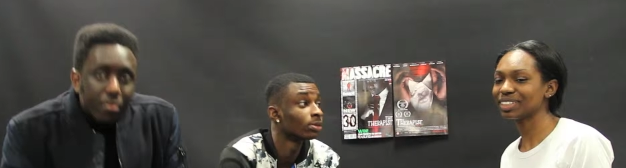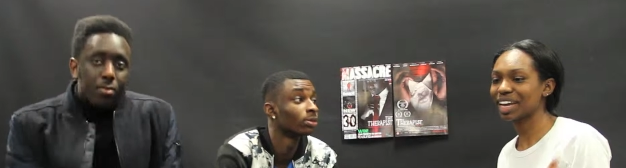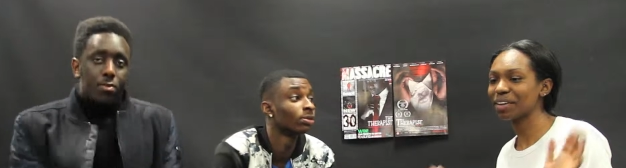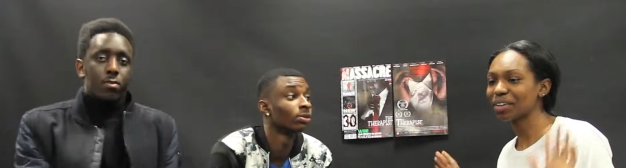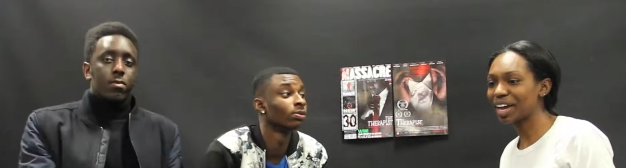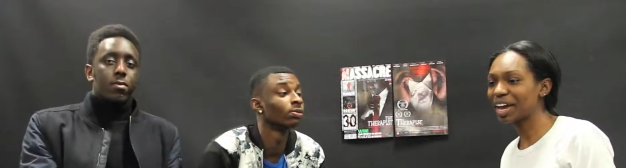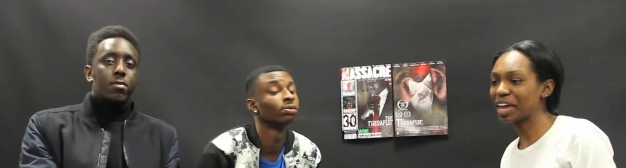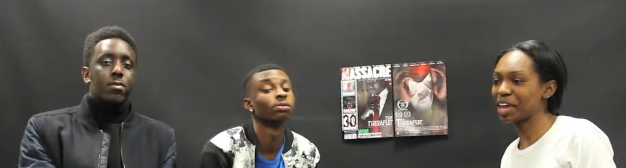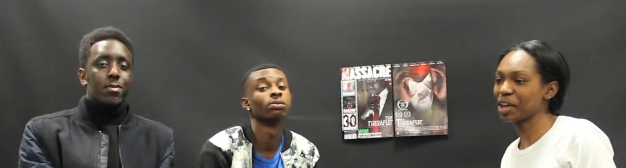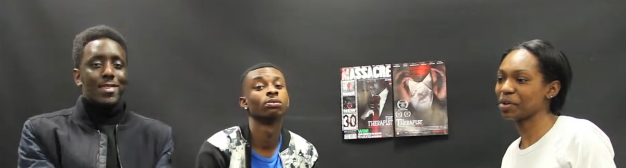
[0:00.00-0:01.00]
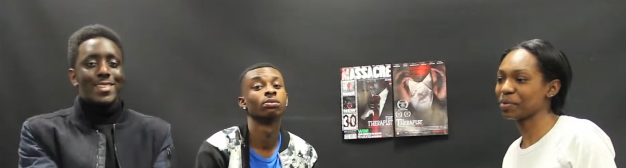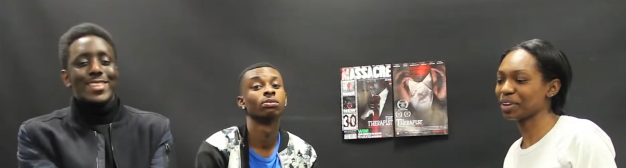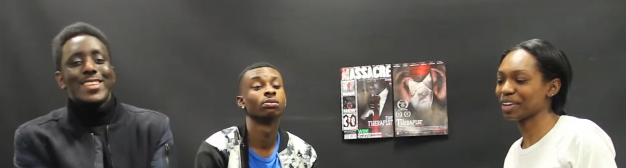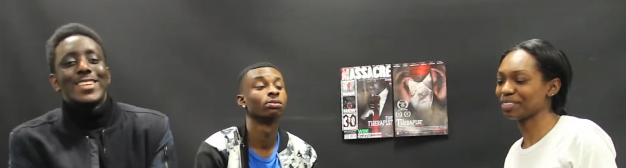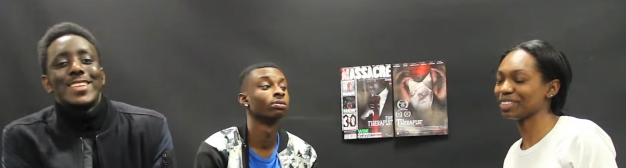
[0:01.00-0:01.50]
Speaker 1: Today we are here
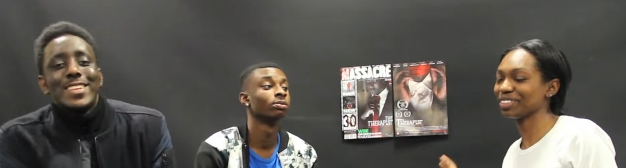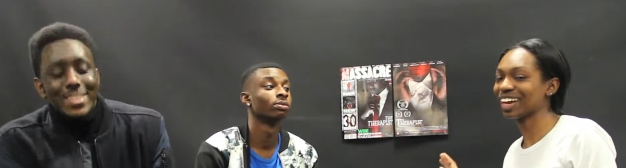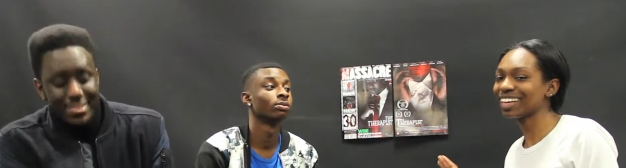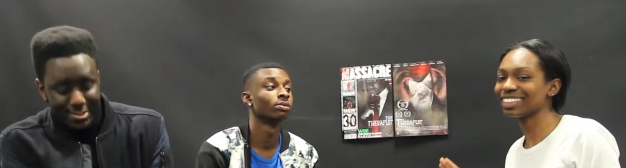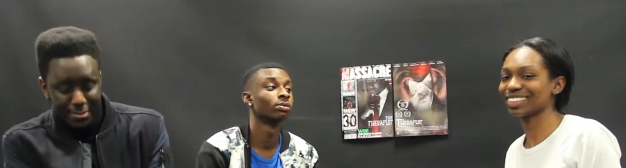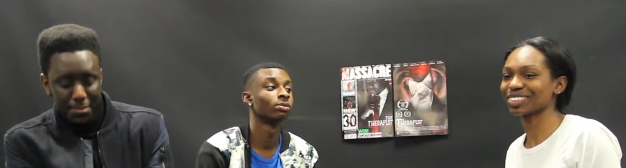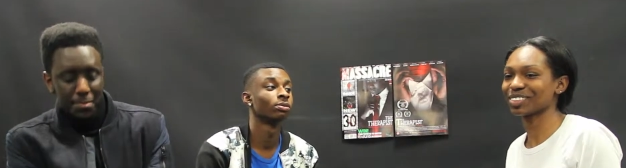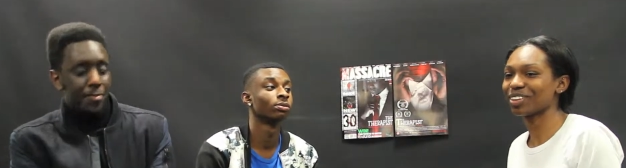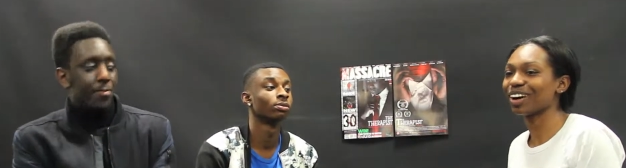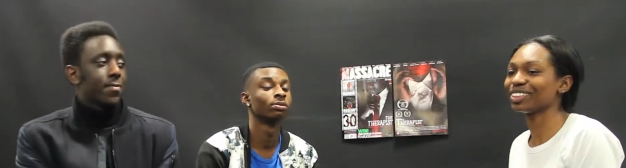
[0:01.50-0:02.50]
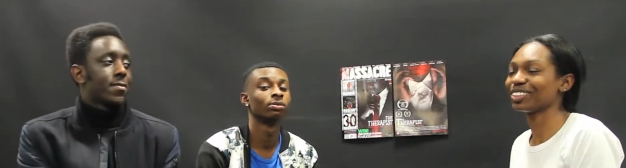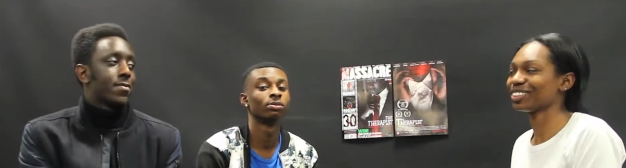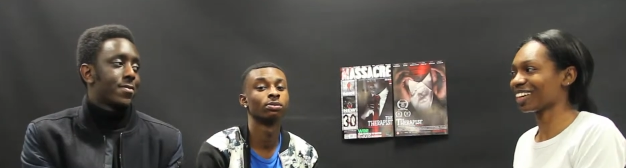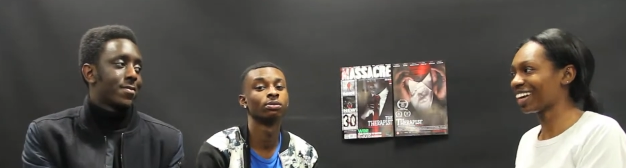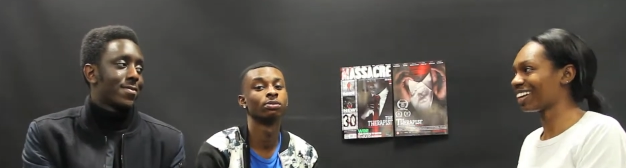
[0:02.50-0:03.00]
with the two actors from our
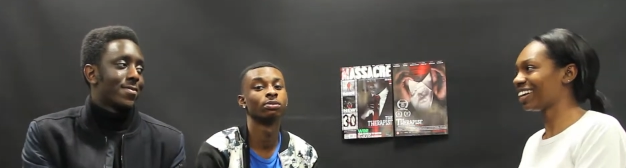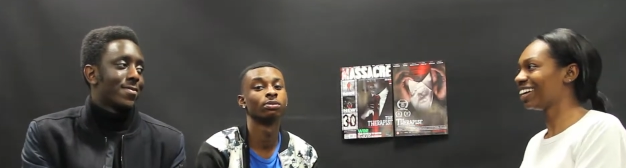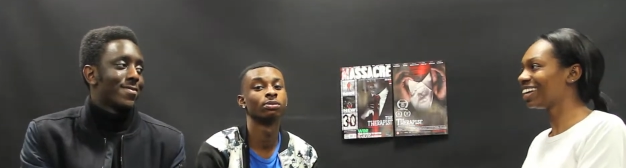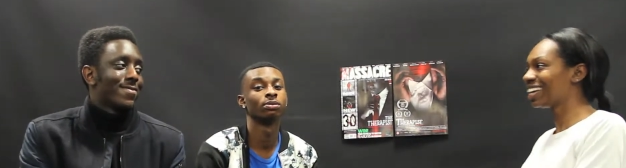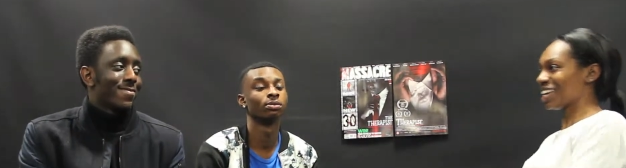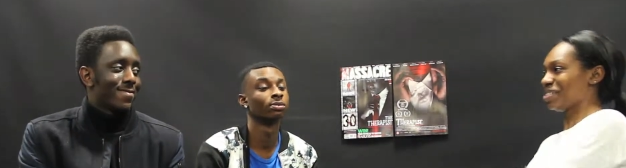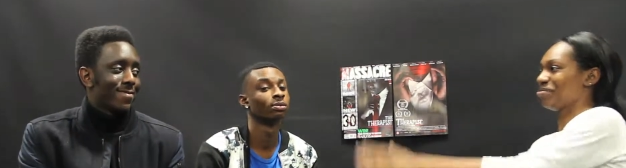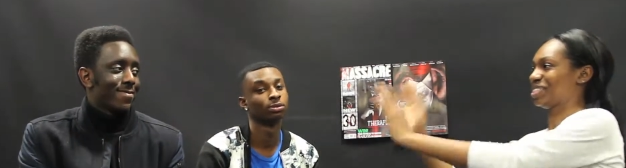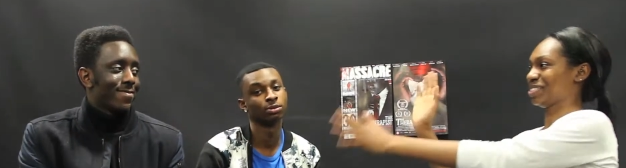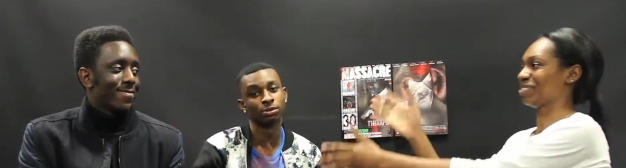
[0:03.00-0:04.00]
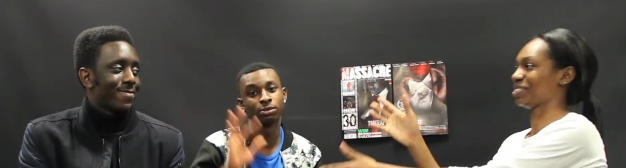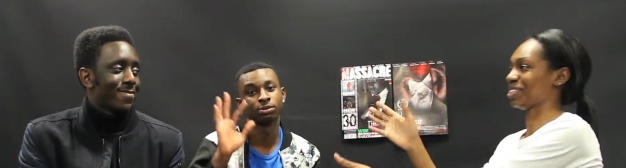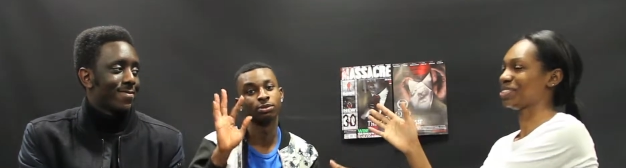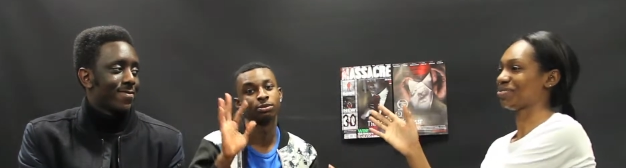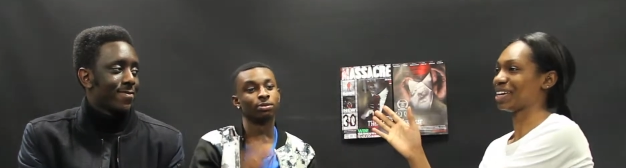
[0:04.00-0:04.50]
trailer, Mr.
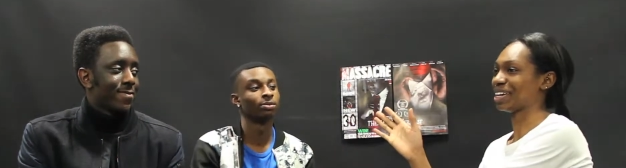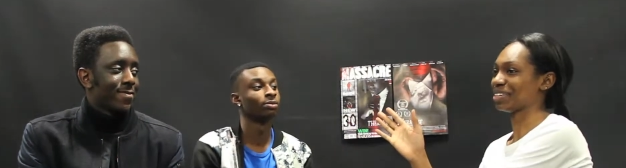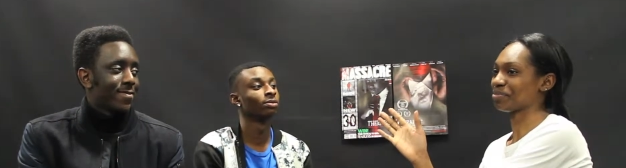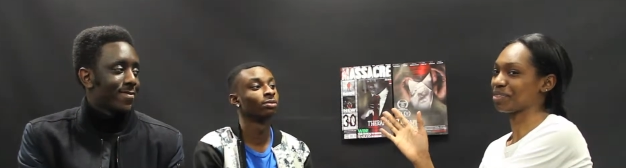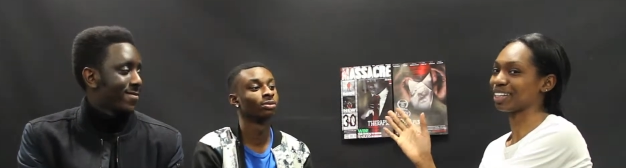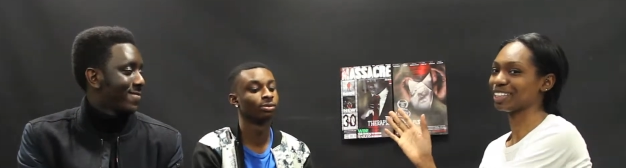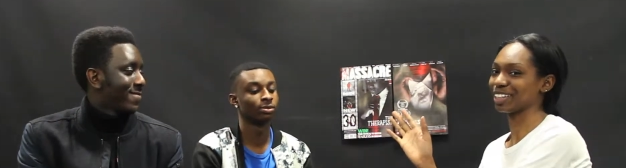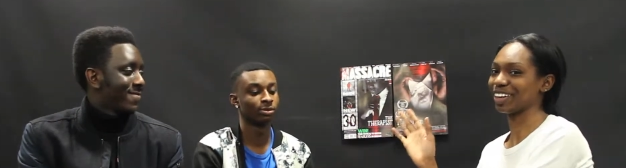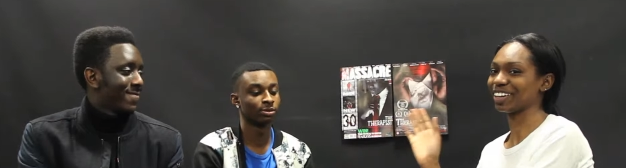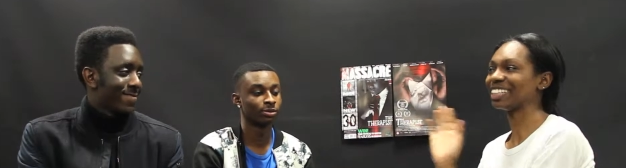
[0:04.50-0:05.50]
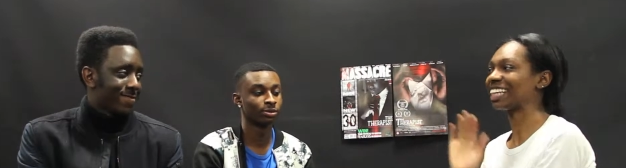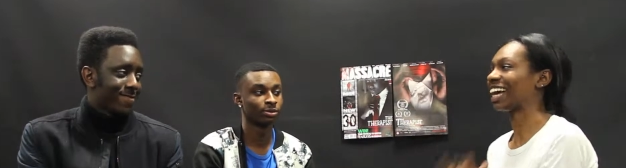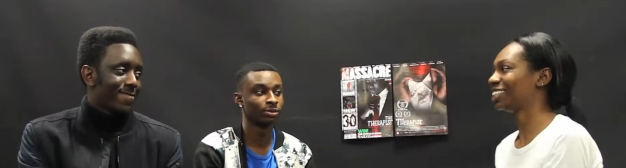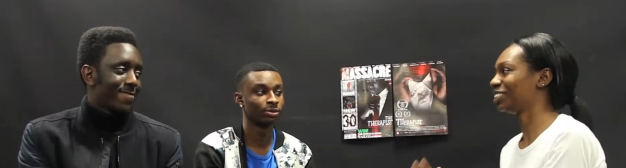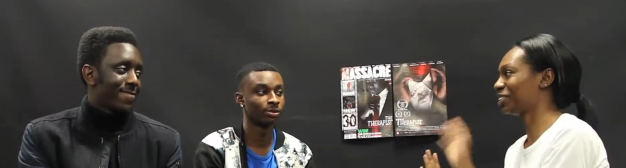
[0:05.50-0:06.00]
Ramos, played by Charles,
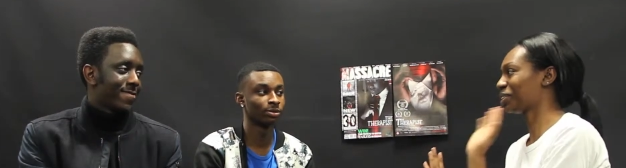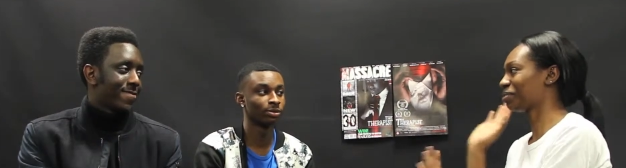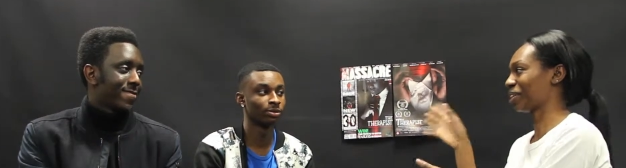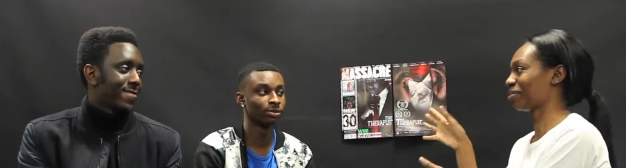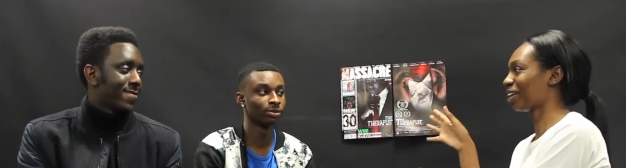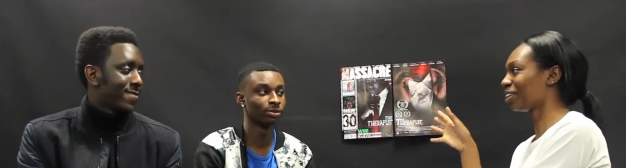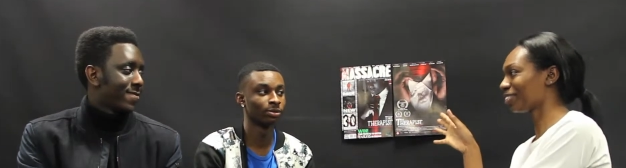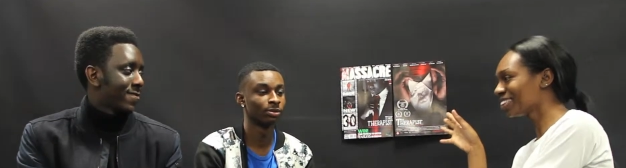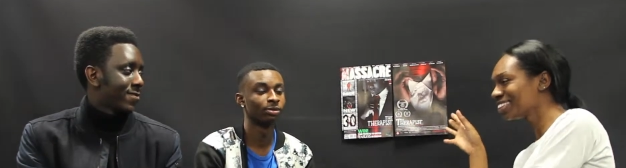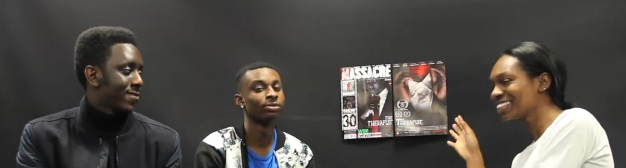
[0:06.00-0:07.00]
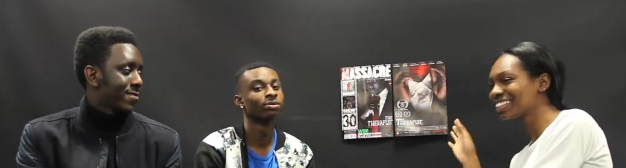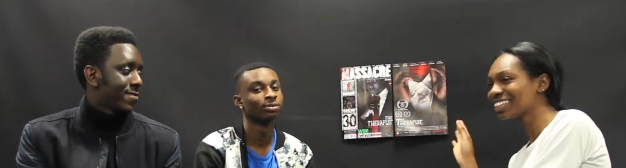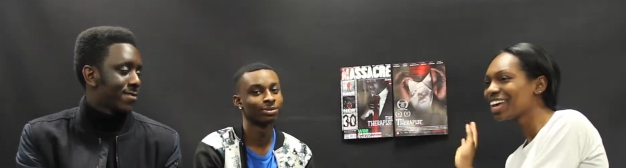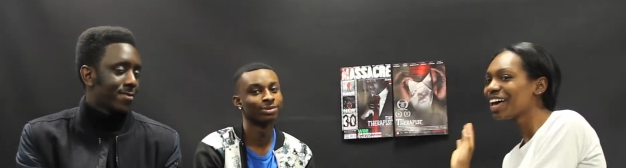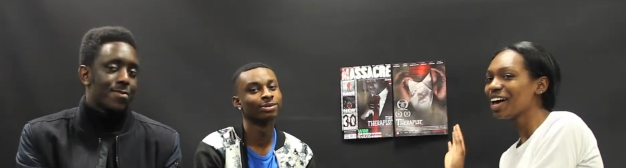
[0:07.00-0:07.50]
and Duke, played by
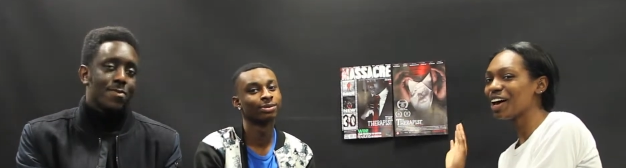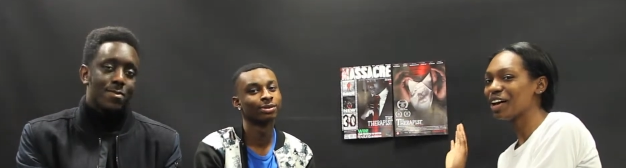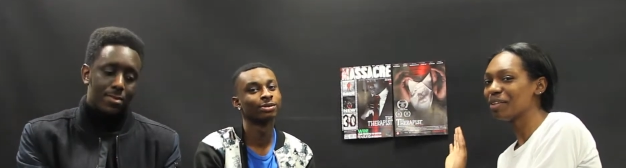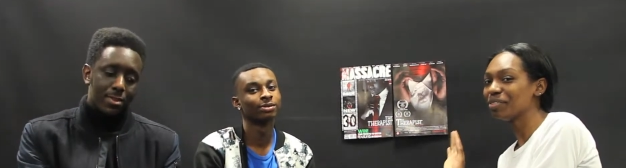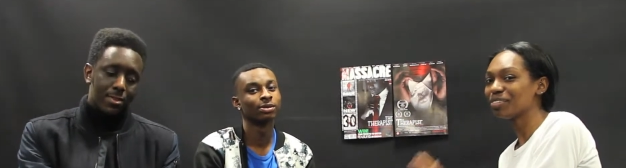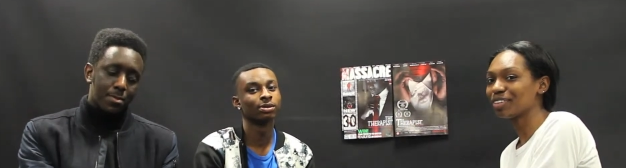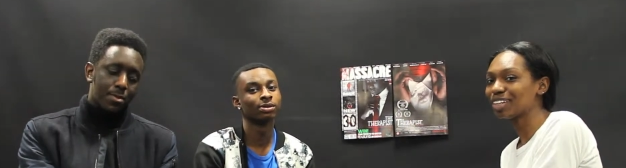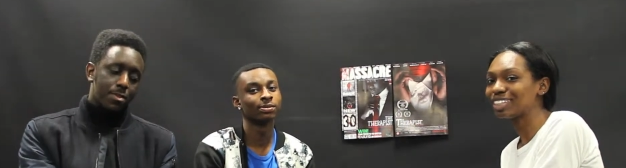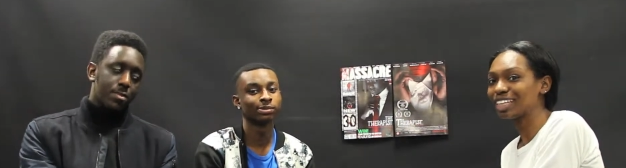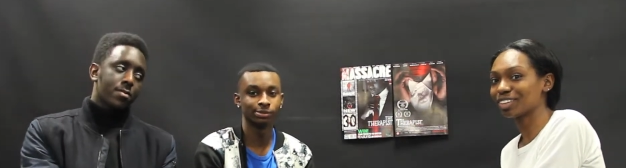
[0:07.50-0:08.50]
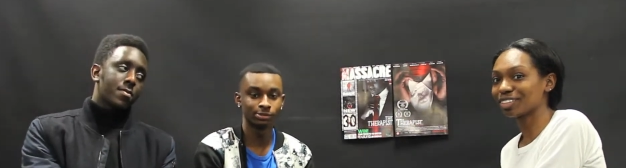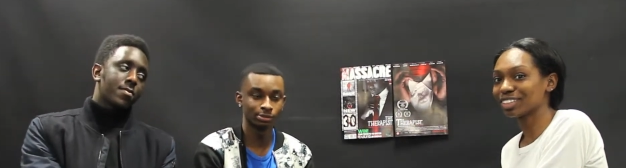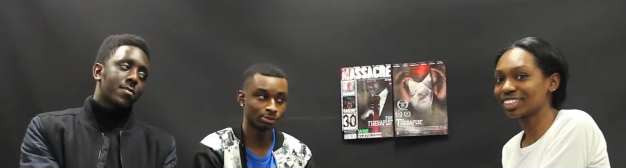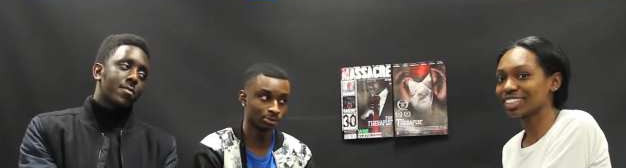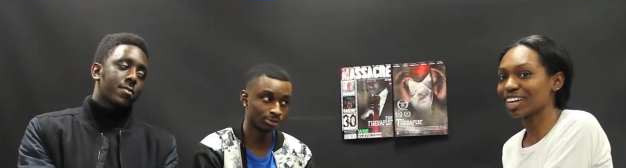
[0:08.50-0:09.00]
Lawrence. Um, in the first scene,
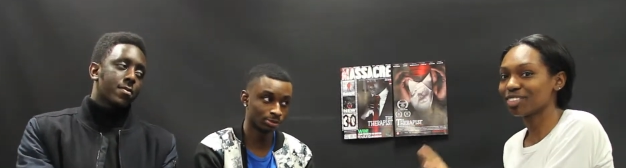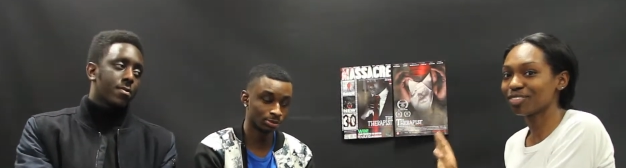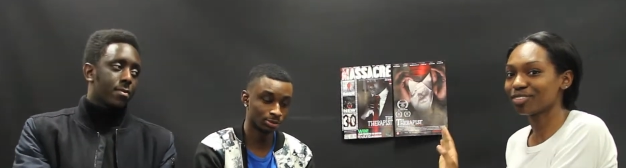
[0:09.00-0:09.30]
Lawrence died